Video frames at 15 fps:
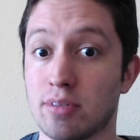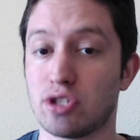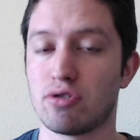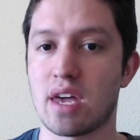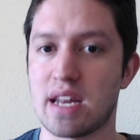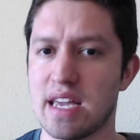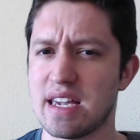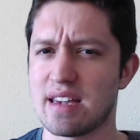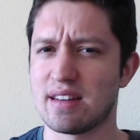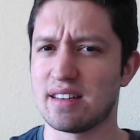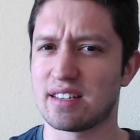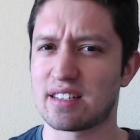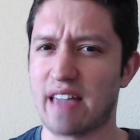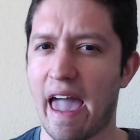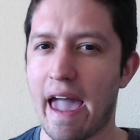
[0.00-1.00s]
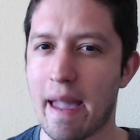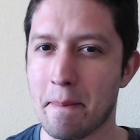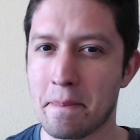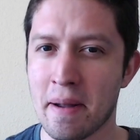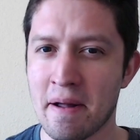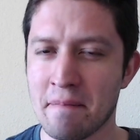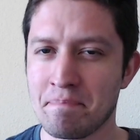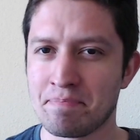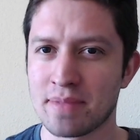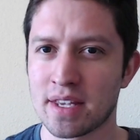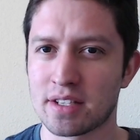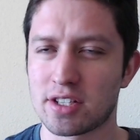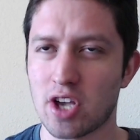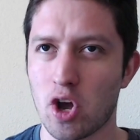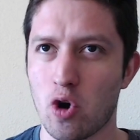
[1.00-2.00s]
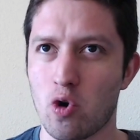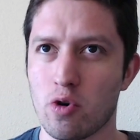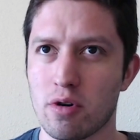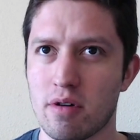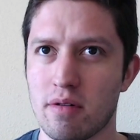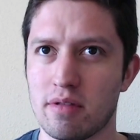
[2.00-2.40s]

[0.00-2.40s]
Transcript: so that he can escape. So